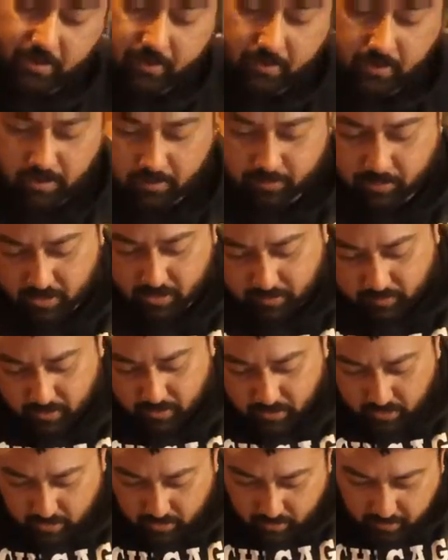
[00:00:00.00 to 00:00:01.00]
I'm not going to bring up
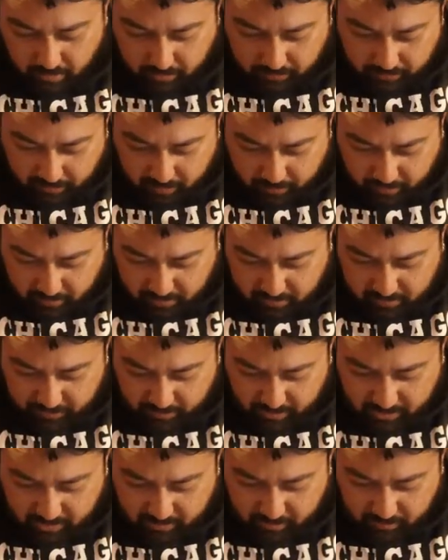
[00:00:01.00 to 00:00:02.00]
female
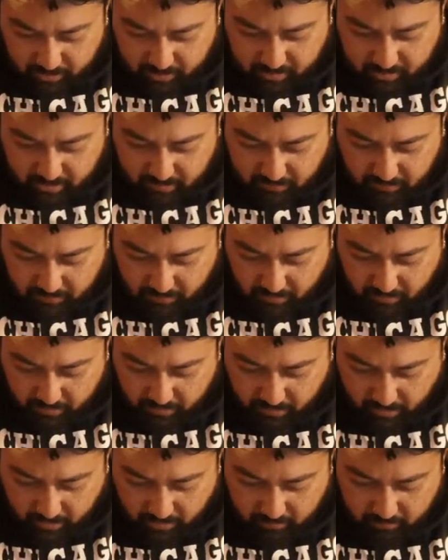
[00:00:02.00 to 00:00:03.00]
Space Marines, even though
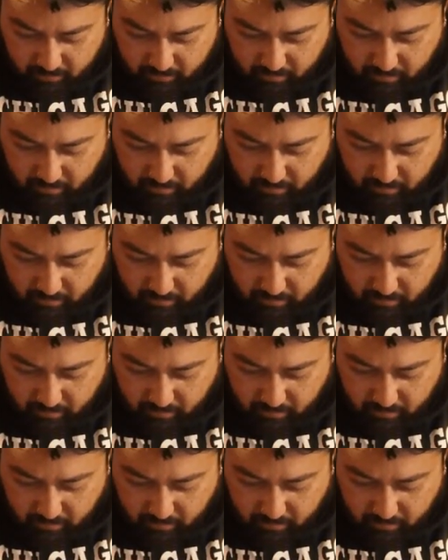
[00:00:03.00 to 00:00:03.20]
they